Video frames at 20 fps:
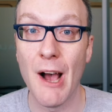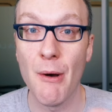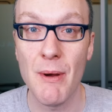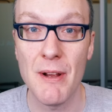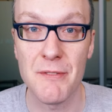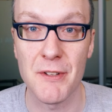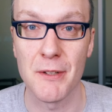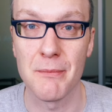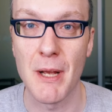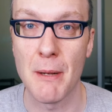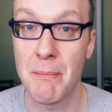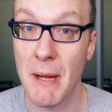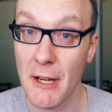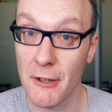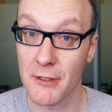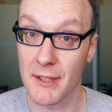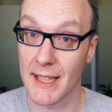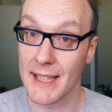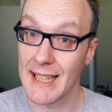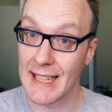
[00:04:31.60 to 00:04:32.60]
However,
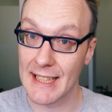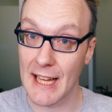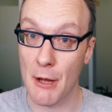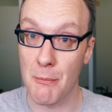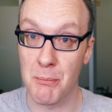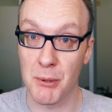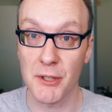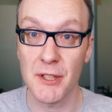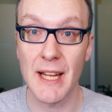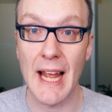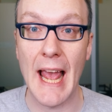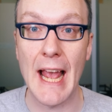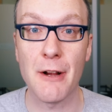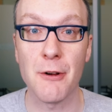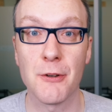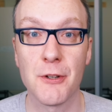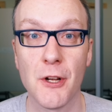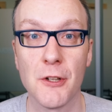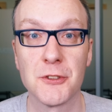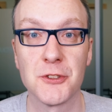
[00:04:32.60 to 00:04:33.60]
apparently, an Alberta
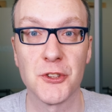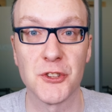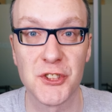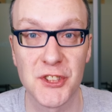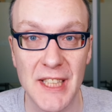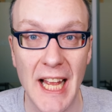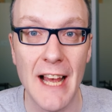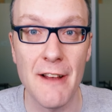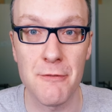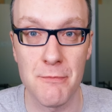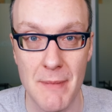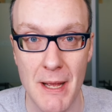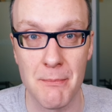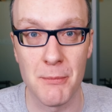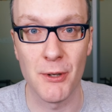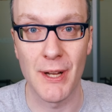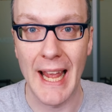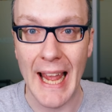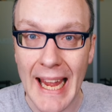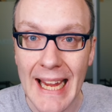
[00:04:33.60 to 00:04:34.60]
agriculture staff member